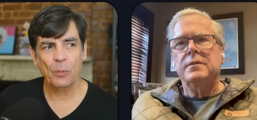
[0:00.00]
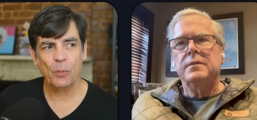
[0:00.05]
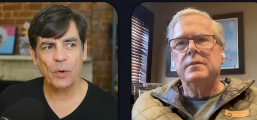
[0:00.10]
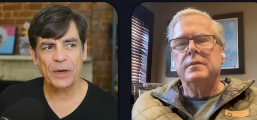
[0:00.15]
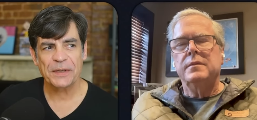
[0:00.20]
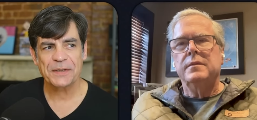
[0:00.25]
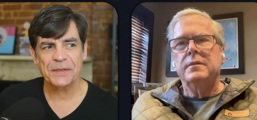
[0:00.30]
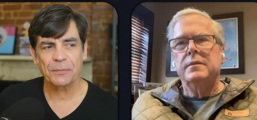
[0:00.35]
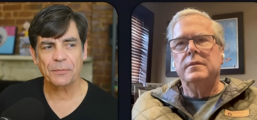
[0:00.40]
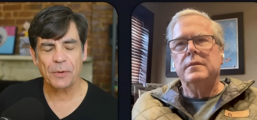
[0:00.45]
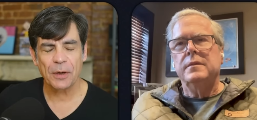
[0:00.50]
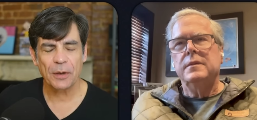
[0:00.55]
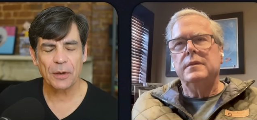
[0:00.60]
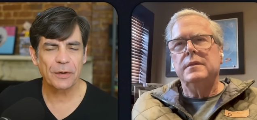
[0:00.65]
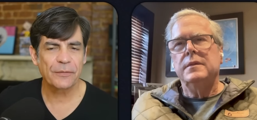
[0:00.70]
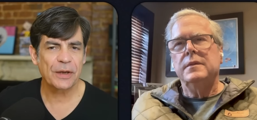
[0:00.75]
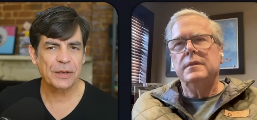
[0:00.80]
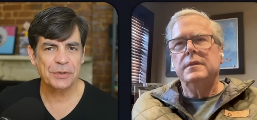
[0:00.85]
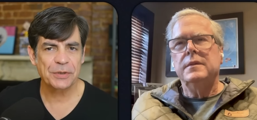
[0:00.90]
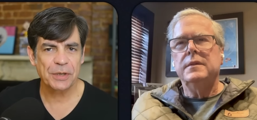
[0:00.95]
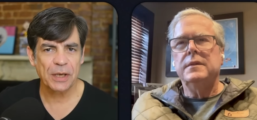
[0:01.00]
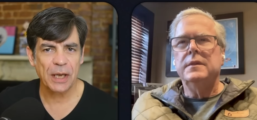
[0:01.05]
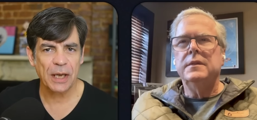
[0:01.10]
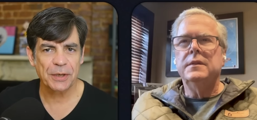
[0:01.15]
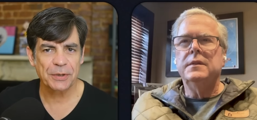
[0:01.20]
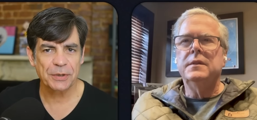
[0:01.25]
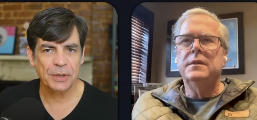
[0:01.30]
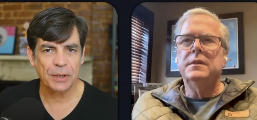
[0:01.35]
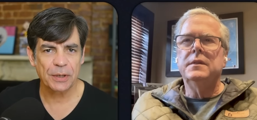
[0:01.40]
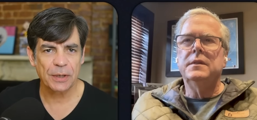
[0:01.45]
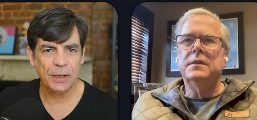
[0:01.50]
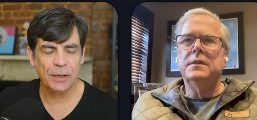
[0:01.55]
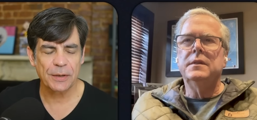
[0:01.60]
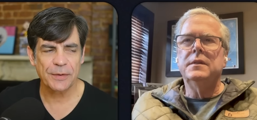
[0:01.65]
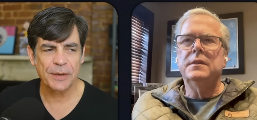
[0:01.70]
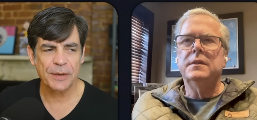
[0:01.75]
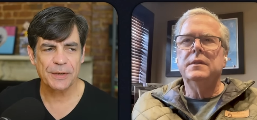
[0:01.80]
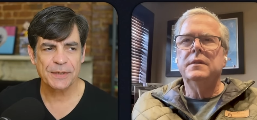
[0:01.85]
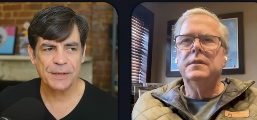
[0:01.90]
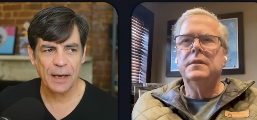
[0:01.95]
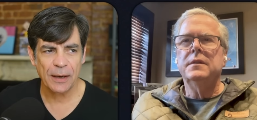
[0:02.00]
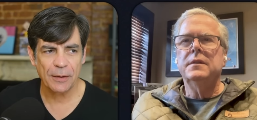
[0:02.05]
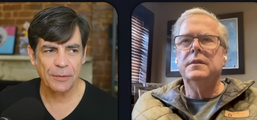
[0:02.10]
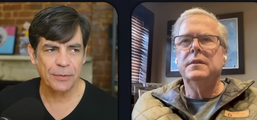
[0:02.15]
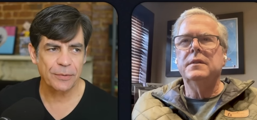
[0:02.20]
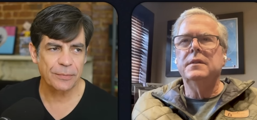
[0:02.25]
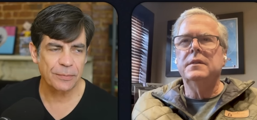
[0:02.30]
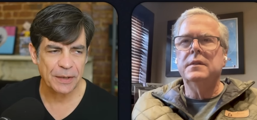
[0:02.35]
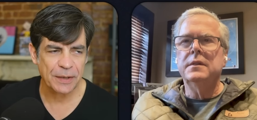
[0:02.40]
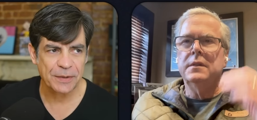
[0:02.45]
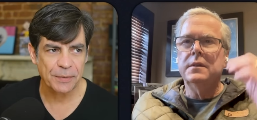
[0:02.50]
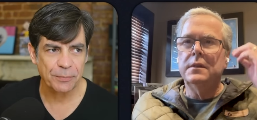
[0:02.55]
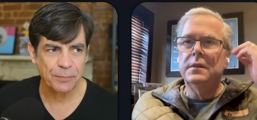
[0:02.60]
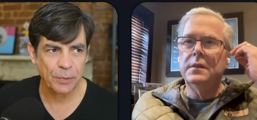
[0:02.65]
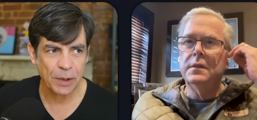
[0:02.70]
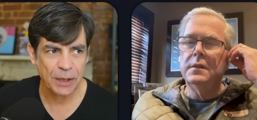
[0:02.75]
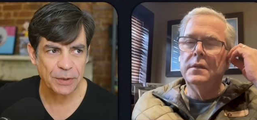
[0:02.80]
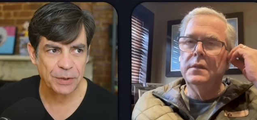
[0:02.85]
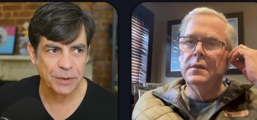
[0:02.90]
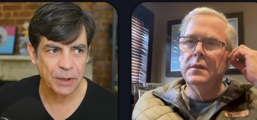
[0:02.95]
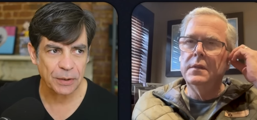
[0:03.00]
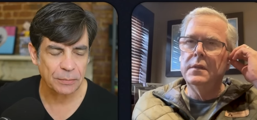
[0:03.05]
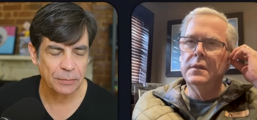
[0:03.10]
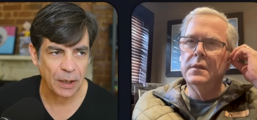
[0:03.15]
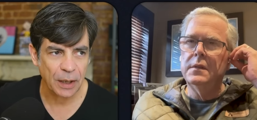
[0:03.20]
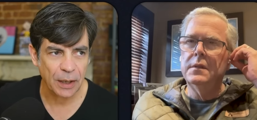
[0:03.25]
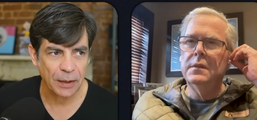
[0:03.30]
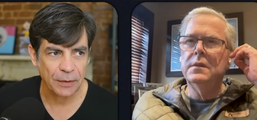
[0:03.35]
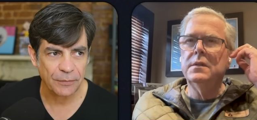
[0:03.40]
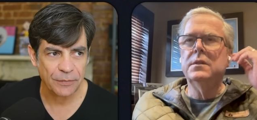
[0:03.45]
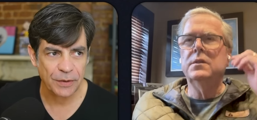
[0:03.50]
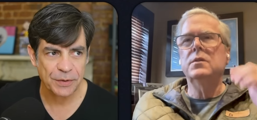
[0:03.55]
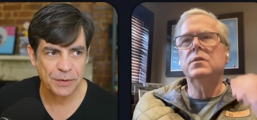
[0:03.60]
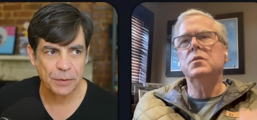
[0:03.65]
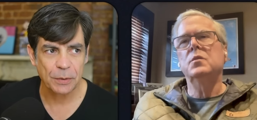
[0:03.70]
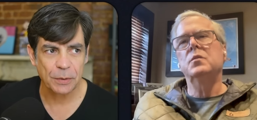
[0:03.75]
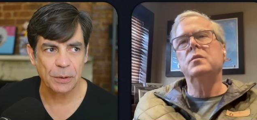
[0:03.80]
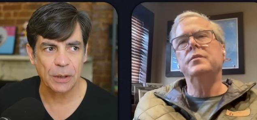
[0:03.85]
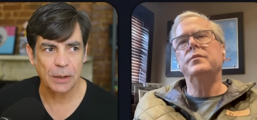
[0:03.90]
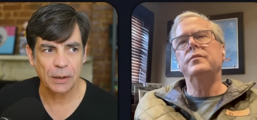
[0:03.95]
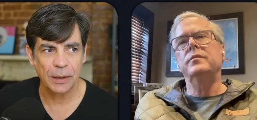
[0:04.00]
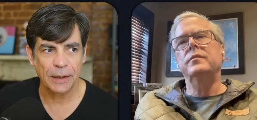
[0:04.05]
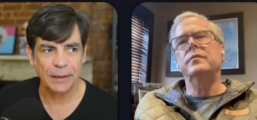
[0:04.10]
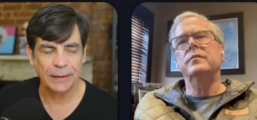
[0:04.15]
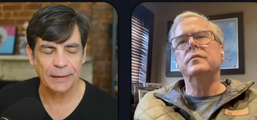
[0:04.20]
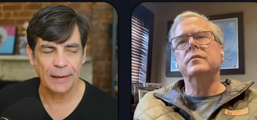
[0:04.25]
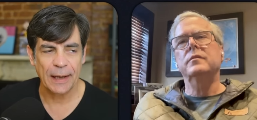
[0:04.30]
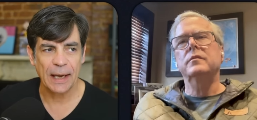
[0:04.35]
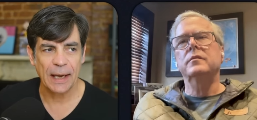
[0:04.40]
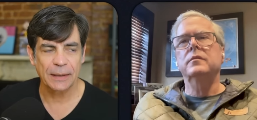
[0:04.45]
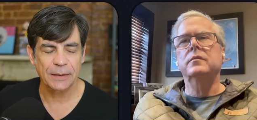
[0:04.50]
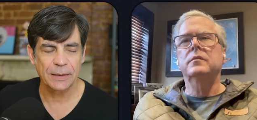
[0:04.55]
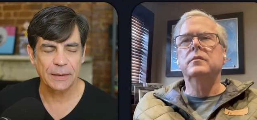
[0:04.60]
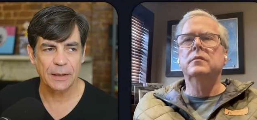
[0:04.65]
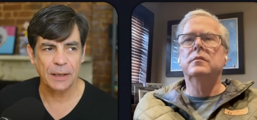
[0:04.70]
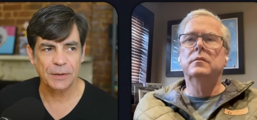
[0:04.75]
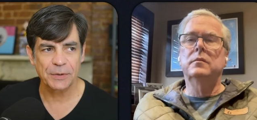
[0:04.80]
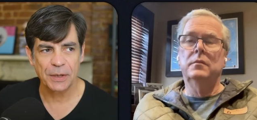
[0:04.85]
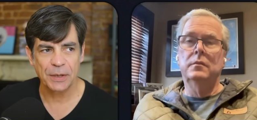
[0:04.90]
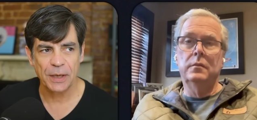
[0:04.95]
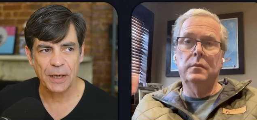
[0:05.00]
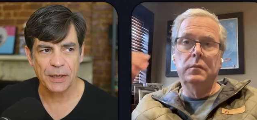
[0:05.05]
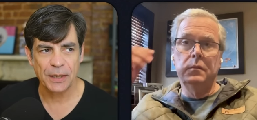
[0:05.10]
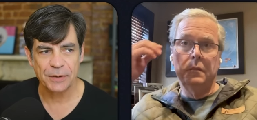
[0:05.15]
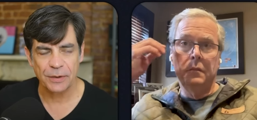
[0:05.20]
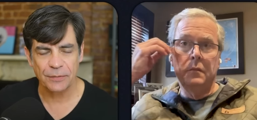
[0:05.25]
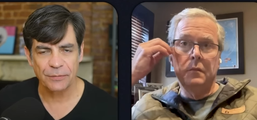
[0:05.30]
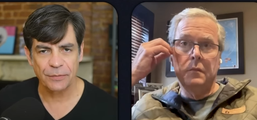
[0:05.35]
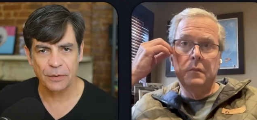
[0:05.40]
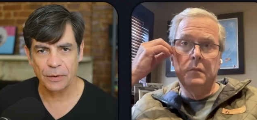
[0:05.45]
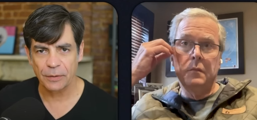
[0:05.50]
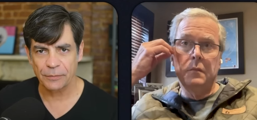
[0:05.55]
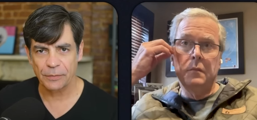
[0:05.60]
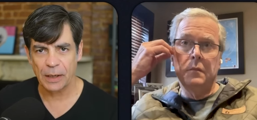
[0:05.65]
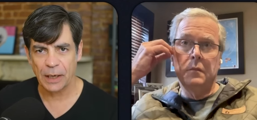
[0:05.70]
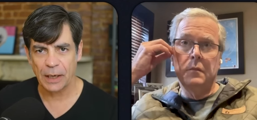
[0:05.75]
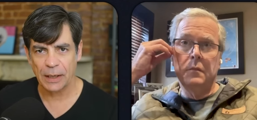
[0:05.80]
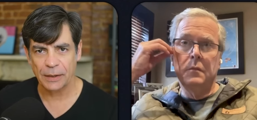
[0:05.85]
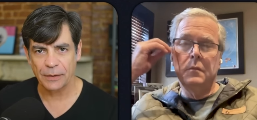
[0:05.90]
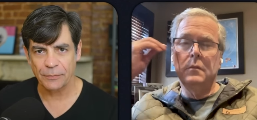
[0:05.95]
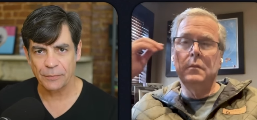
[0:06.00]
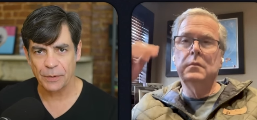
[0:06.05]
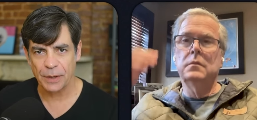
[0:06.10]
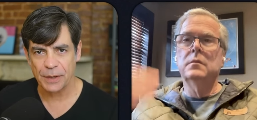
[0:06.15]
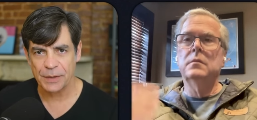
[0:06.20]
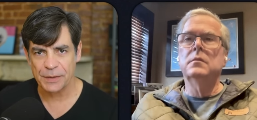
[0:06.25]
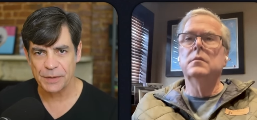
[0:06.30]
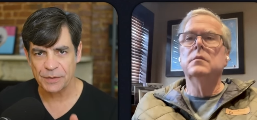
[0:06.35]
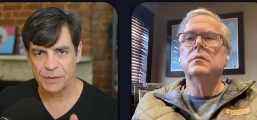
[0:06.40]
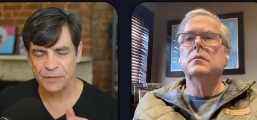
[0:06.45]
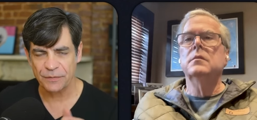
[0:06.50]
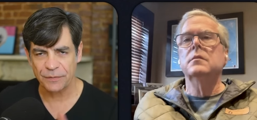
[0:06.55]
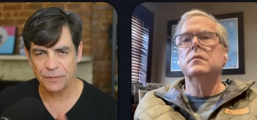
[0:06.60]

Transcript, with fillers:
Speaker 1: what's the role of education? The the South as a region kind of historically lagged in education for a variety of reasons.